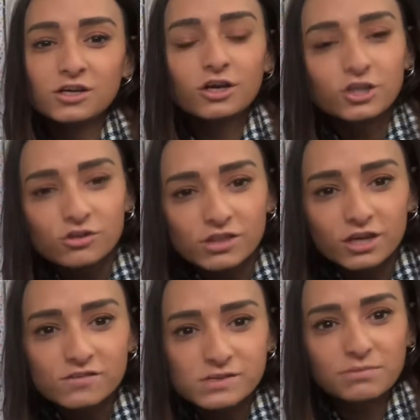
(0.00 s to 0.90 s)
Can you
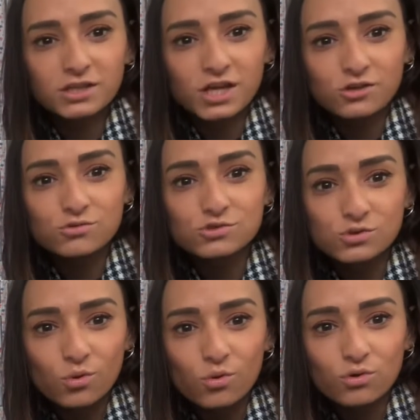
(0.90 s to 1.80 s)
think of something that you
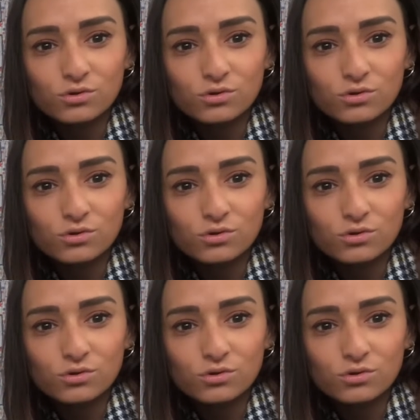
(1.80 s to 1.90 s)
saw?